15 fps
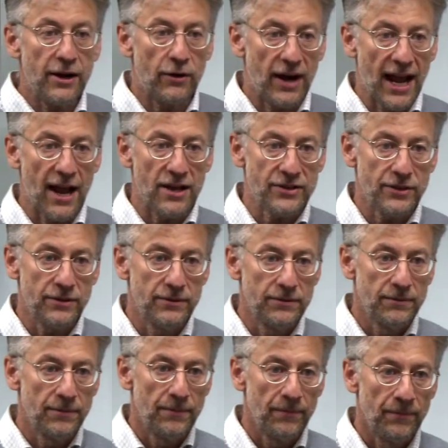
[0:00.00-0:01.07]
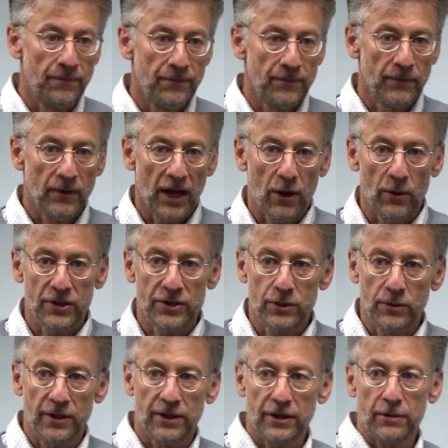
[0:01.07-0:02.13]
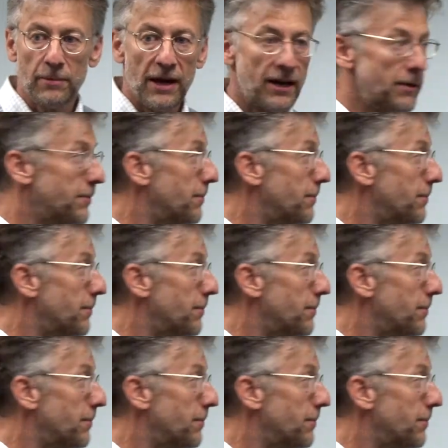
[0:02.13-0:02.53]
or a hazard. How else do we think about it?